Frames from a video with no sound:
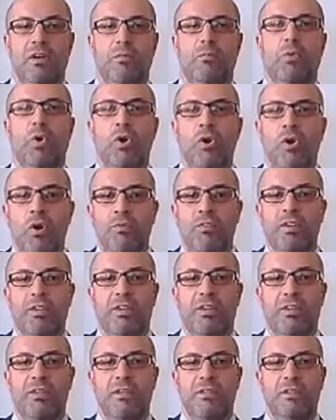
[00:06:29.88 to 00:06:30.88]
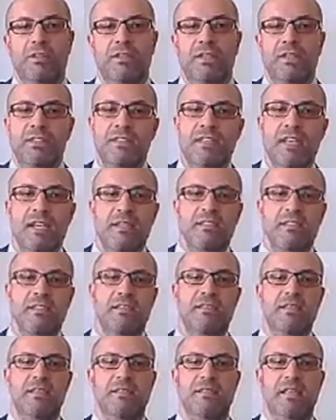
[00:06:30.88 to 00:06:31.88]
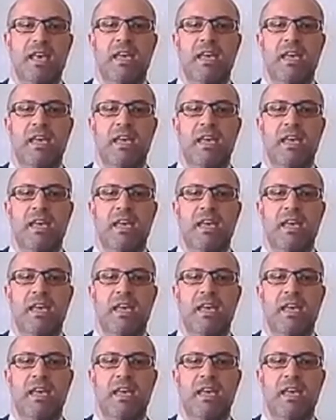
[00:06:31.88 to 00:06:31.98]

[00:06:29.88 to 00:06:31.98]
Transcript: Moreover, these successes